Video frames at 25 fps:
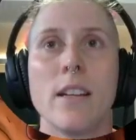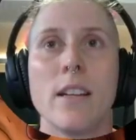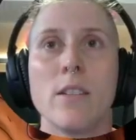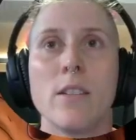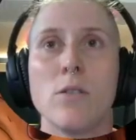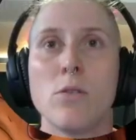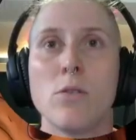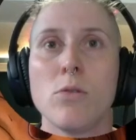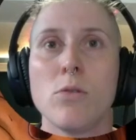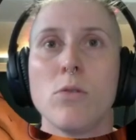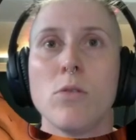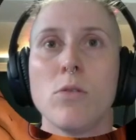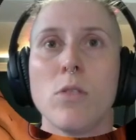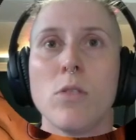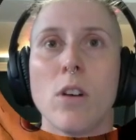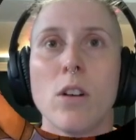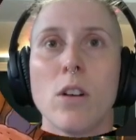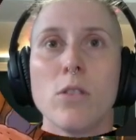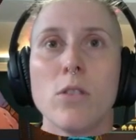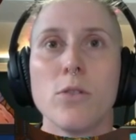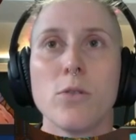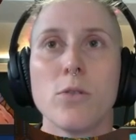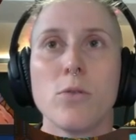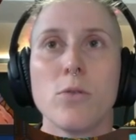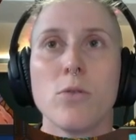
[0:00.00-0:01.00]
into
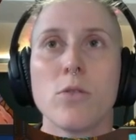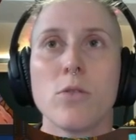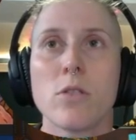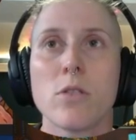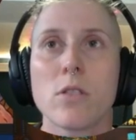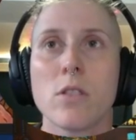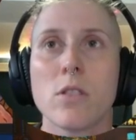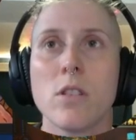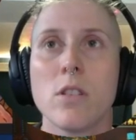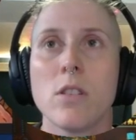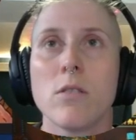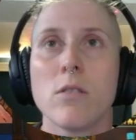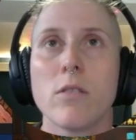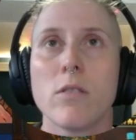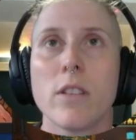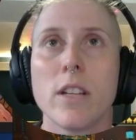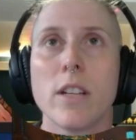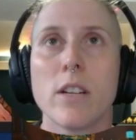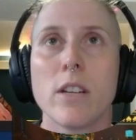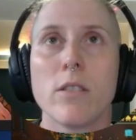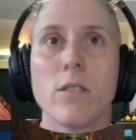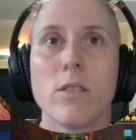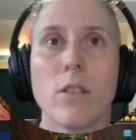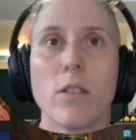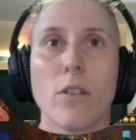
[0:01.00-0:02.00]
all those cute
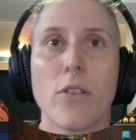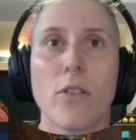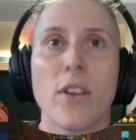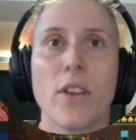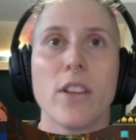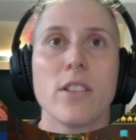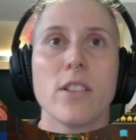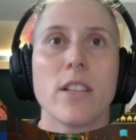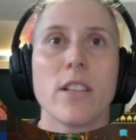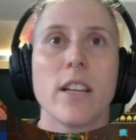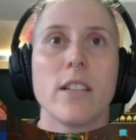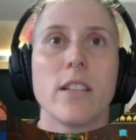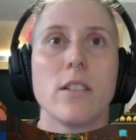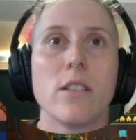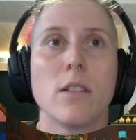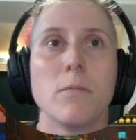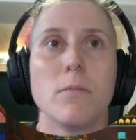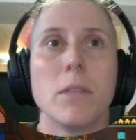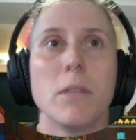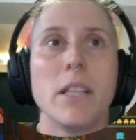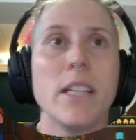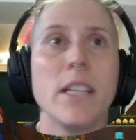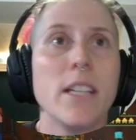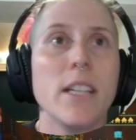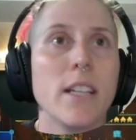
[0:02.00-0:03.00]
little things like
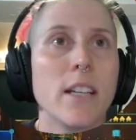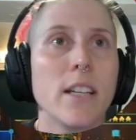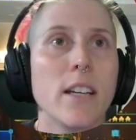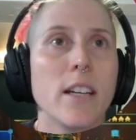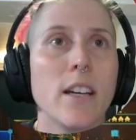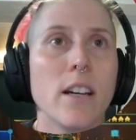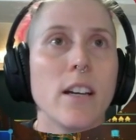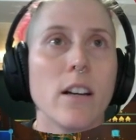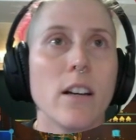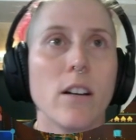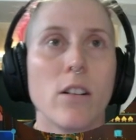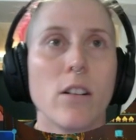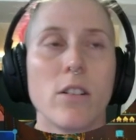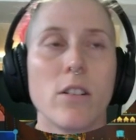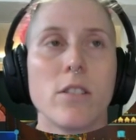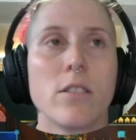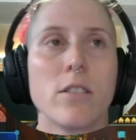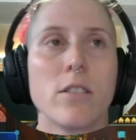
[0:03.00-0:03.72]
Thumbelina or